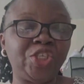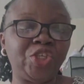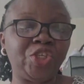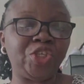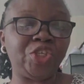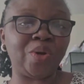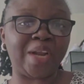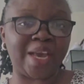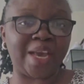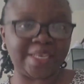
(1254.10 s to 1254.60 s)

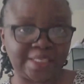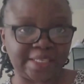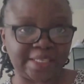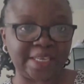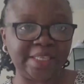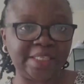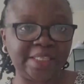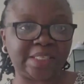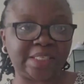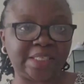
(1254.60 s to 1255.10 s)
you've had
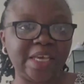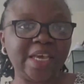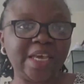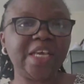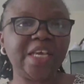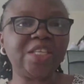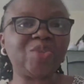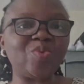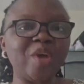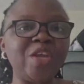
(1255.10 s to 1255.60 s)
your
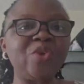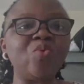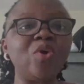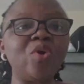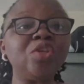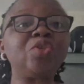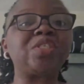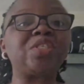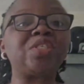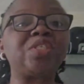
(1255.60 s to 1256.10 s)
license.
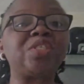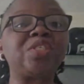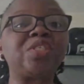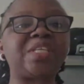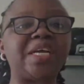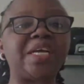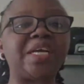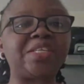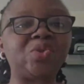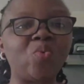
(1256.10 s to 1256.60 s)
It's when you
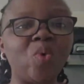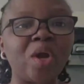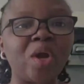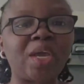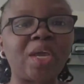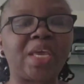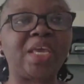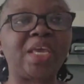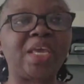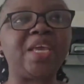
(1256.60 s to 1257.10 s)
want to start